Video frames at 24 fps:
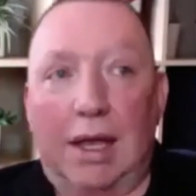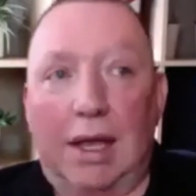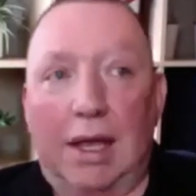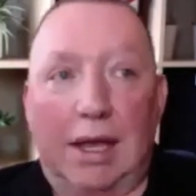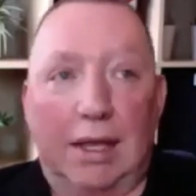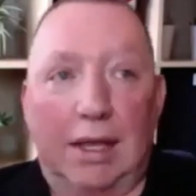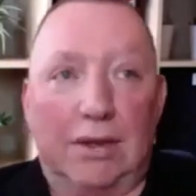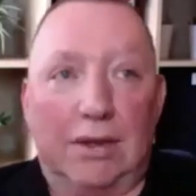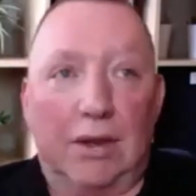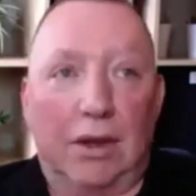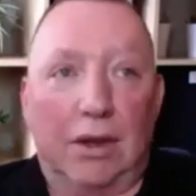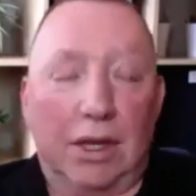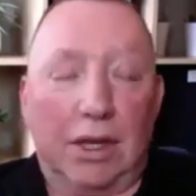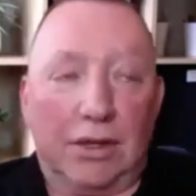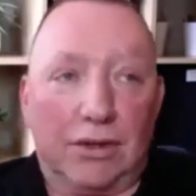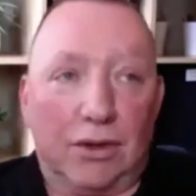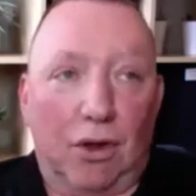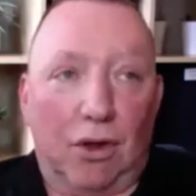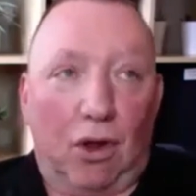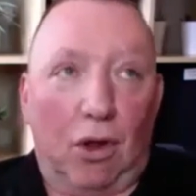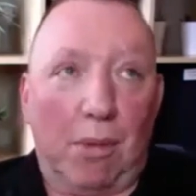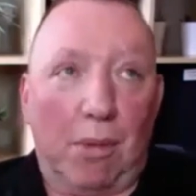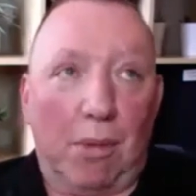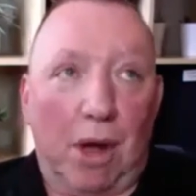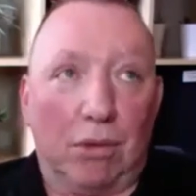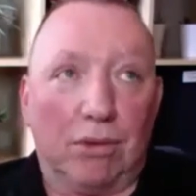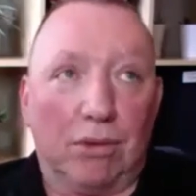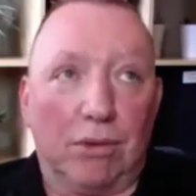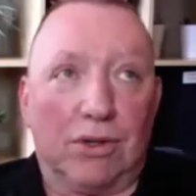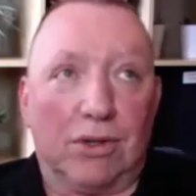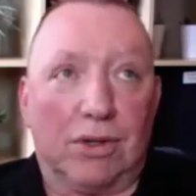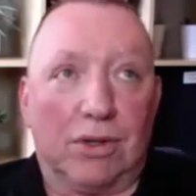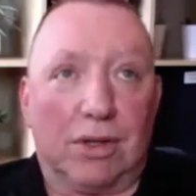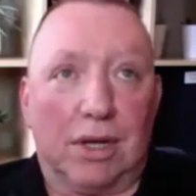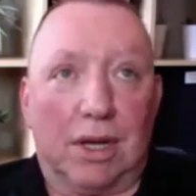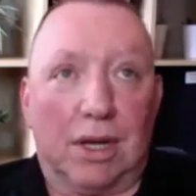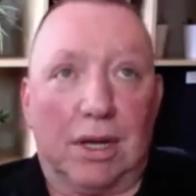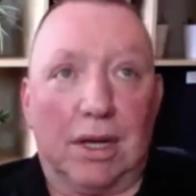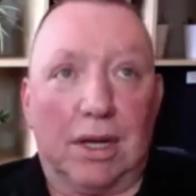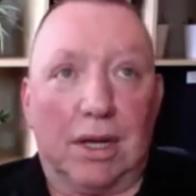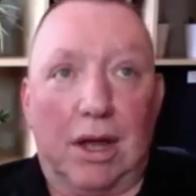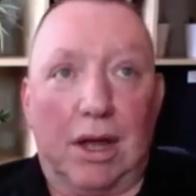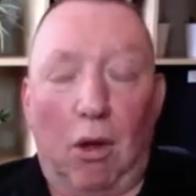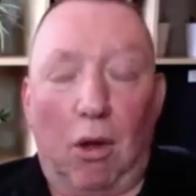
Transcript: it it's almost uh, it